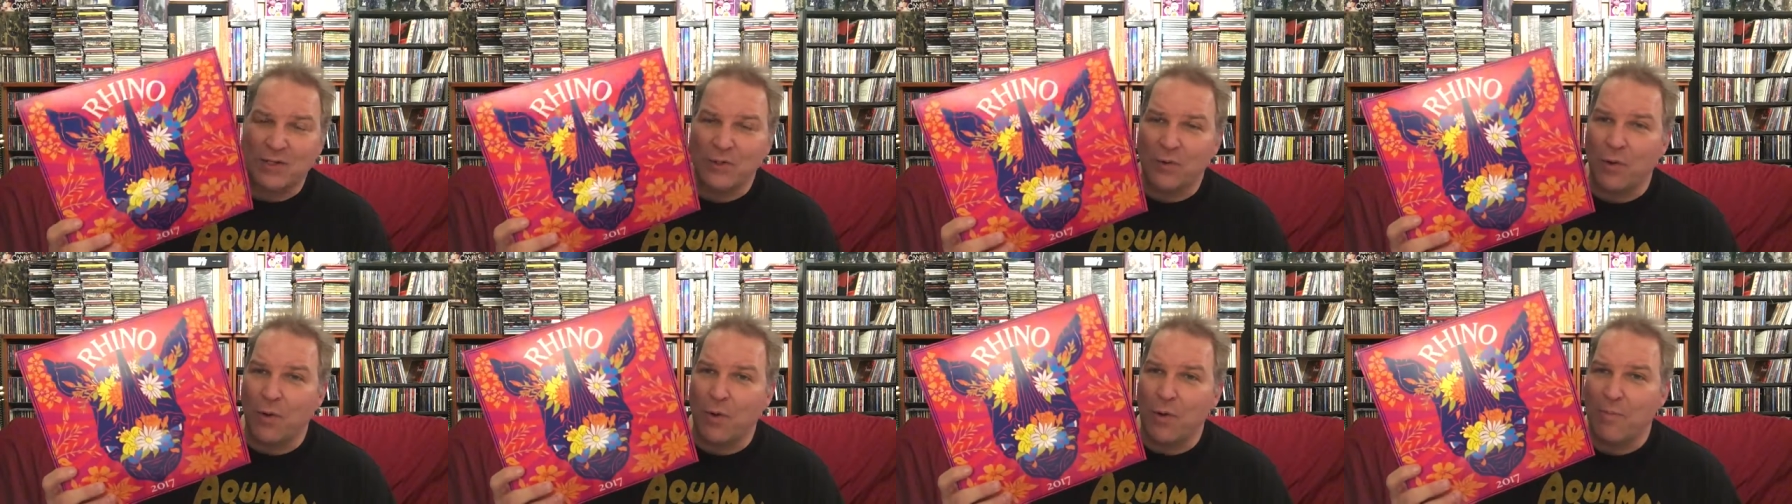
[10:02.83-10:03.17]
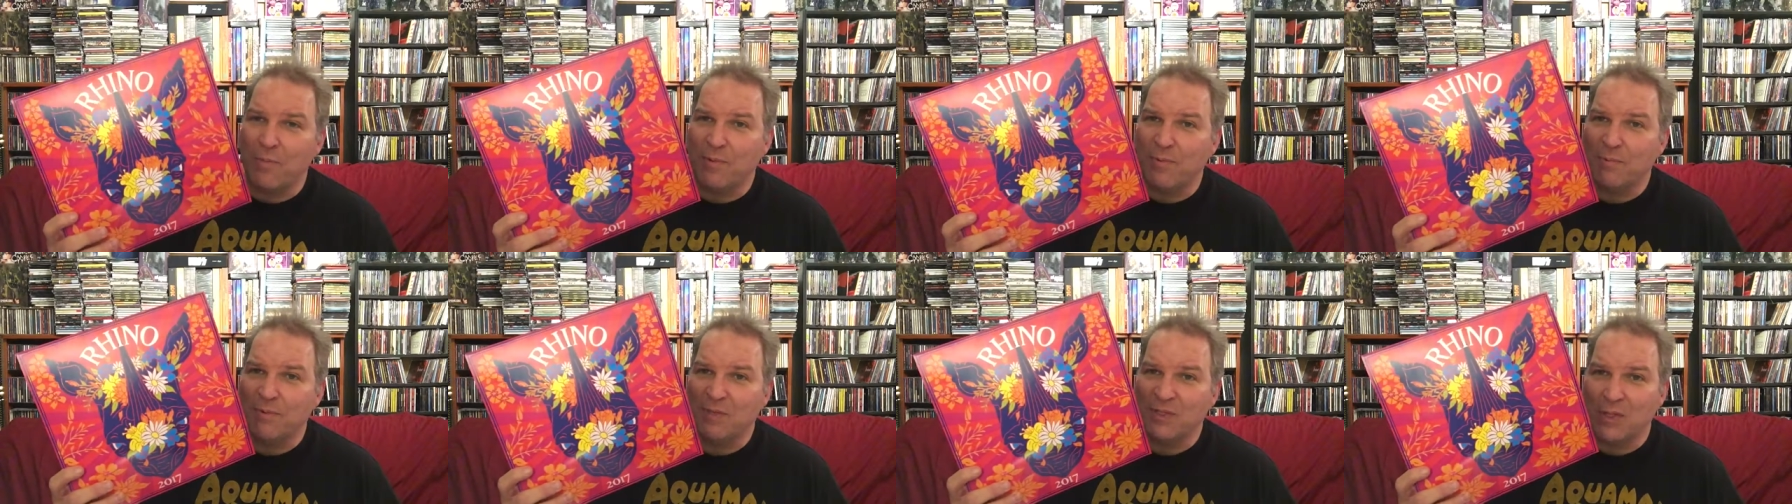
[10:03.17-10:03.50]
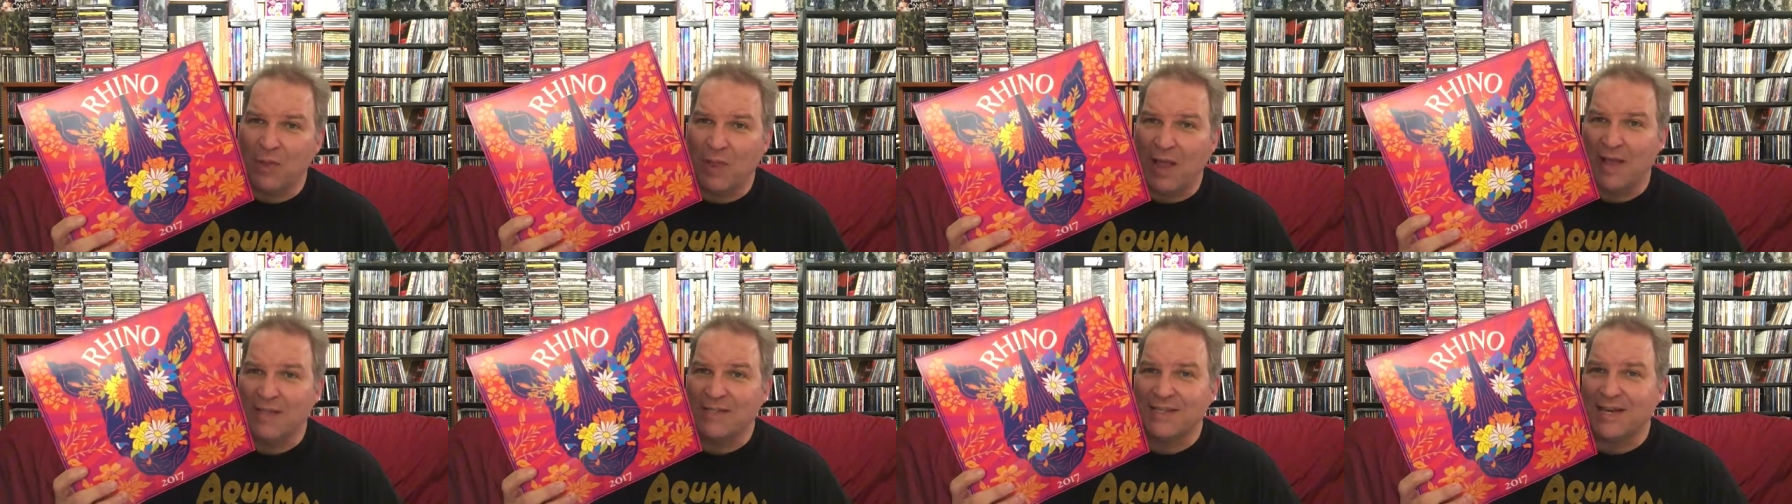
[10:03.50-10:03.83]
store
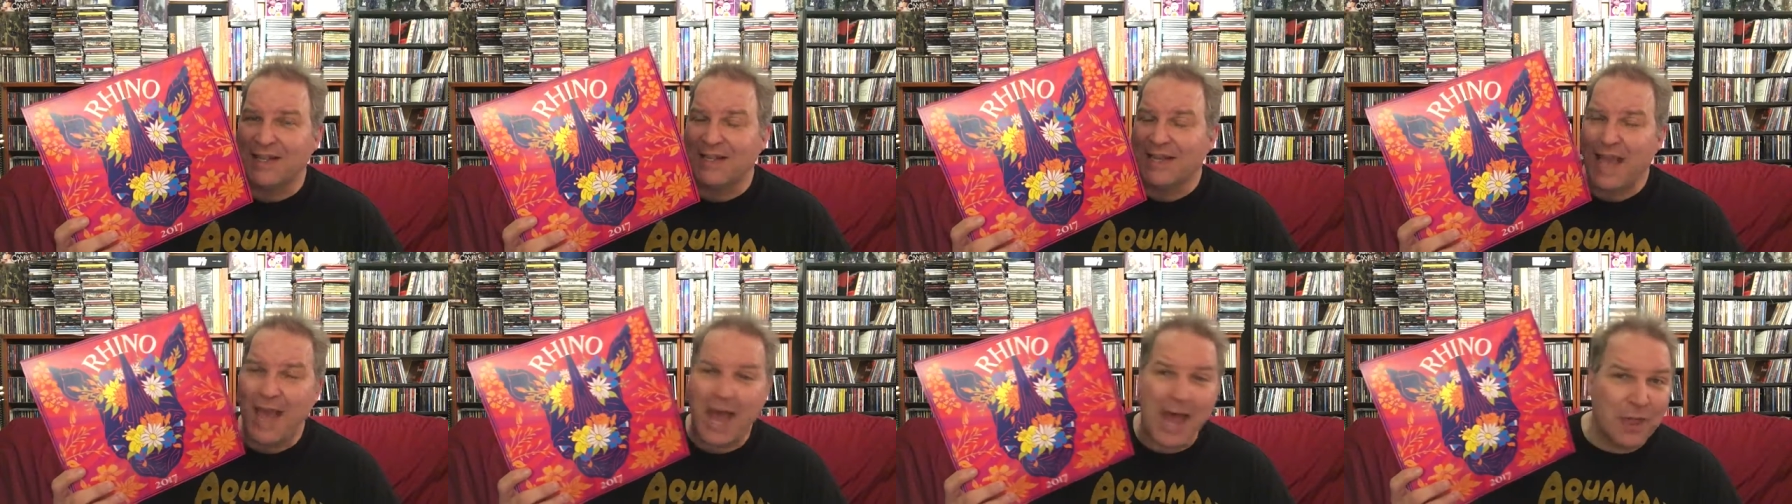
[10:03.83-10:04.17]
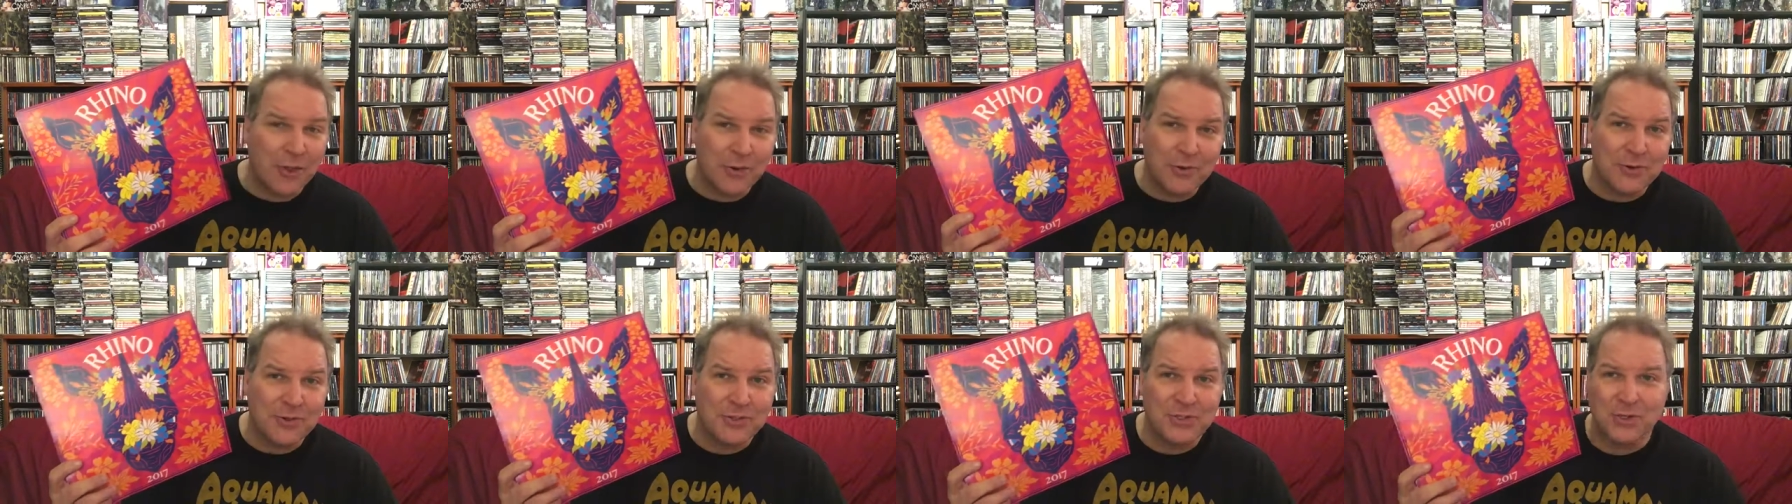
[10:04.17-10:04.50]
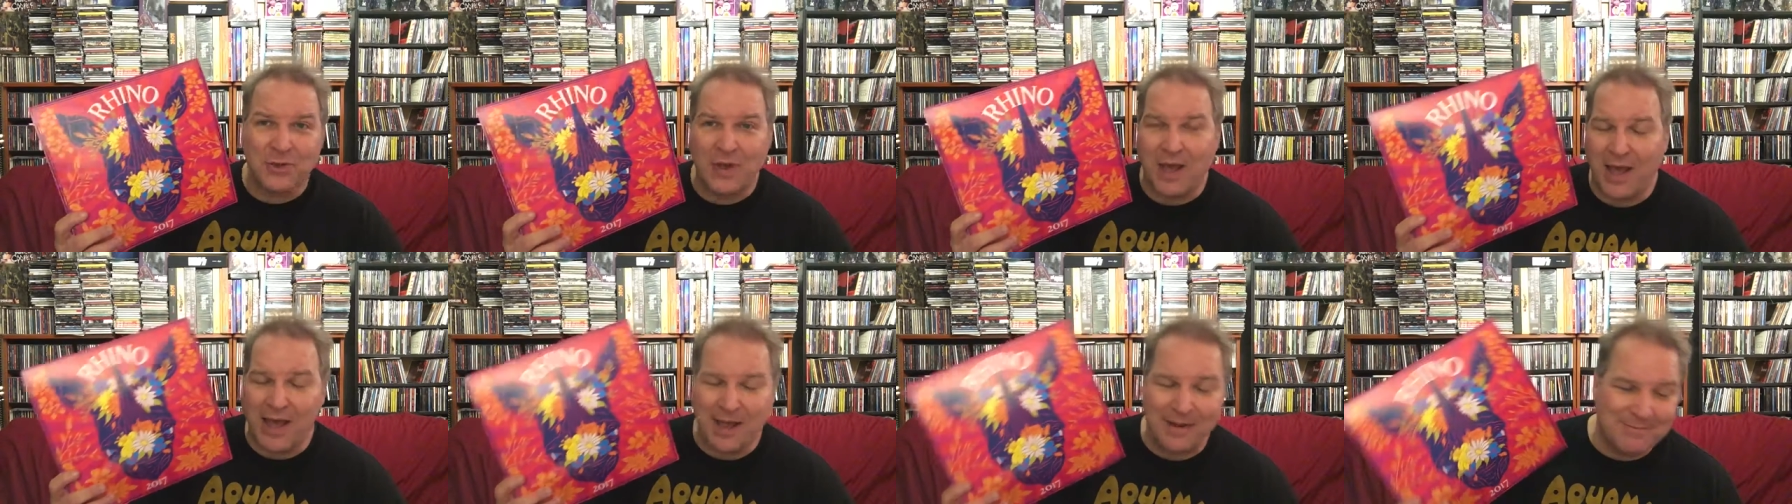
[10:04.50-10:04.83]
still has any calendars or
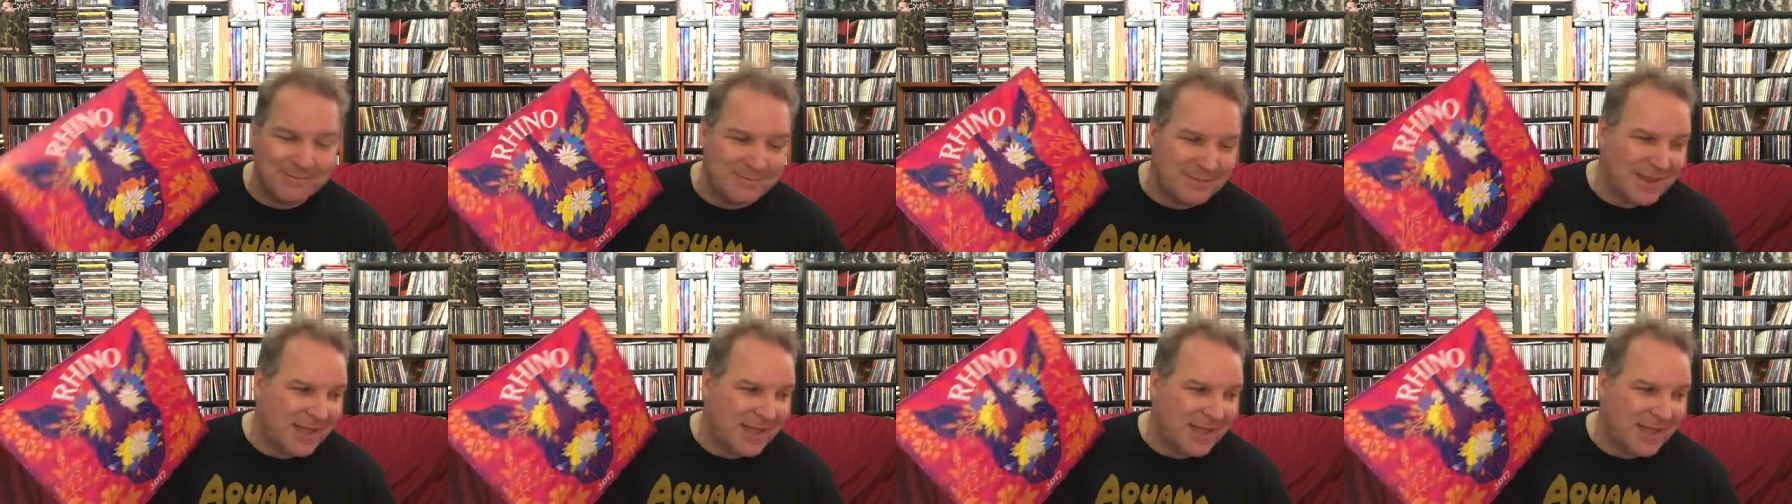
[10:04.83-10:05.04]
not,